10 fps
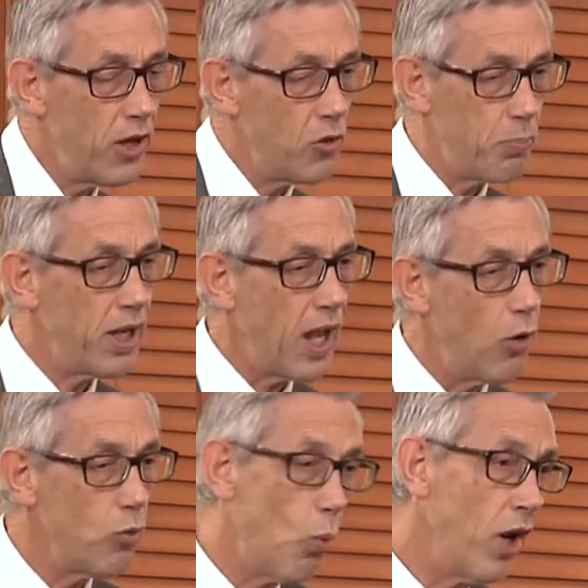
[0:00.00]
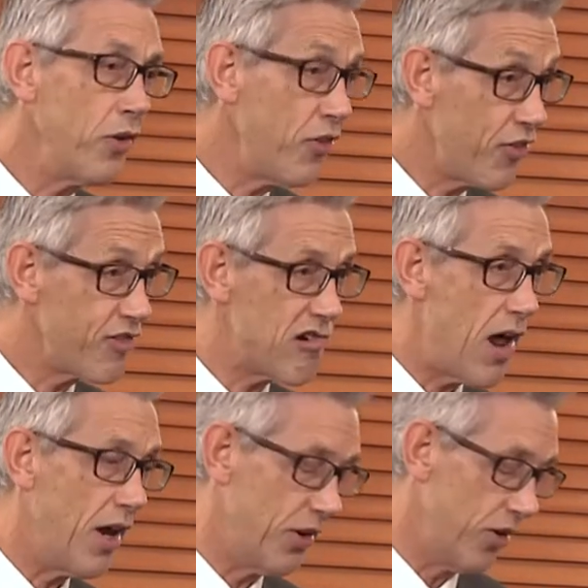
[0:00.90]
is pick out one
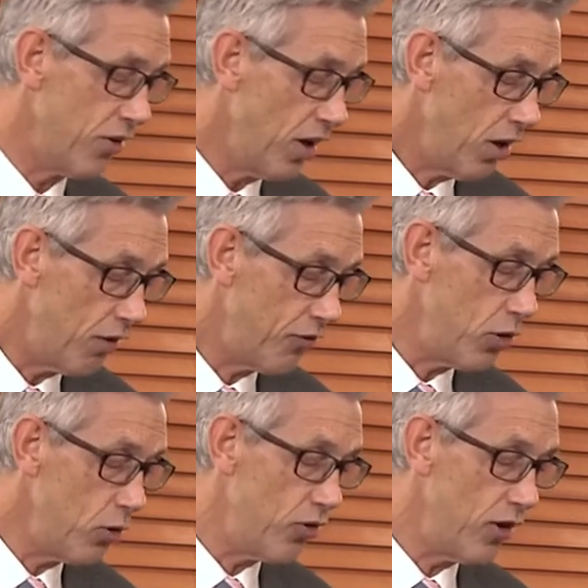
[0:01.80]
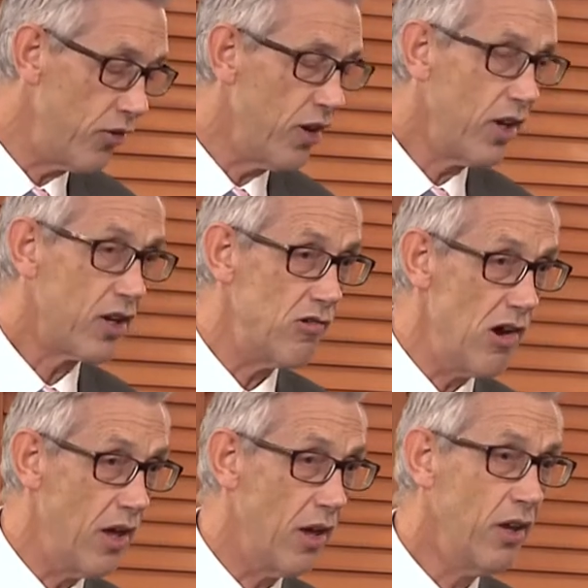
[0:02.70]
strand of Hughes's
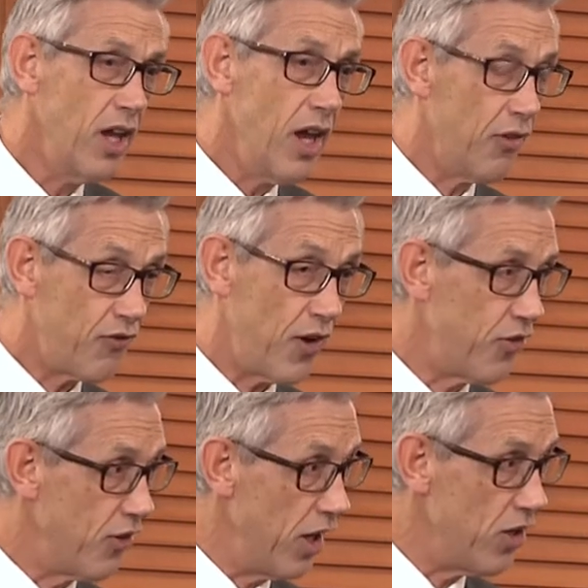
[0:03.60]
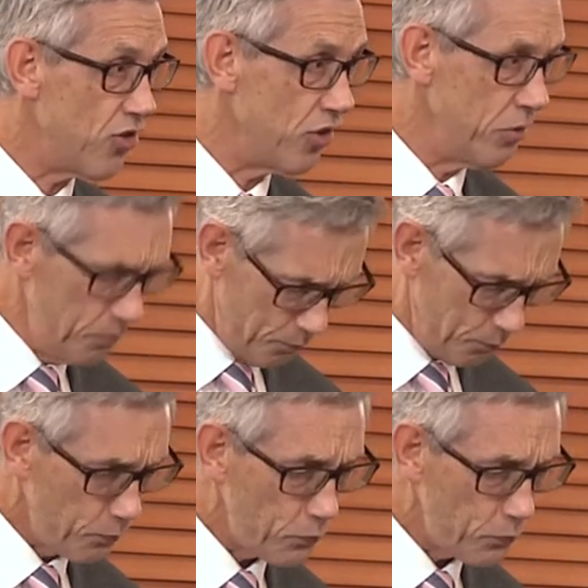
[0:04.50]
career his fascination